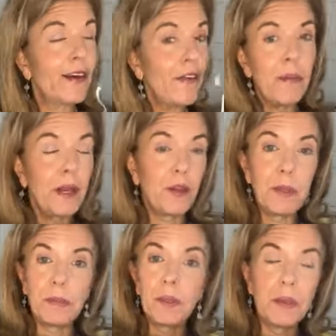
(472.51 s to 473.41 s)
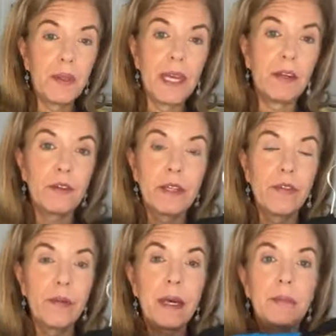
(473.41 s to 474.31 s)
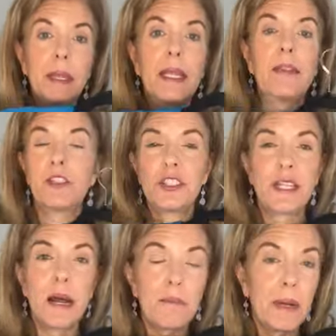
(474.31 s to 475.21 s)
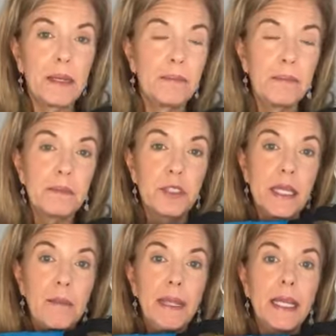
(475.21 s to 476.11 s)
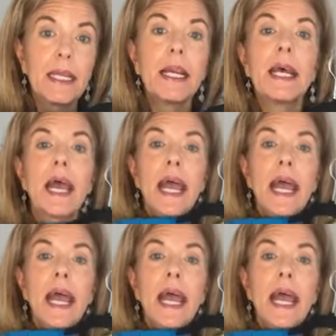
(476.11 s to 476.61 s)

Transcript: I love them on other people, but I don't love them on me. That's just not my, just not me.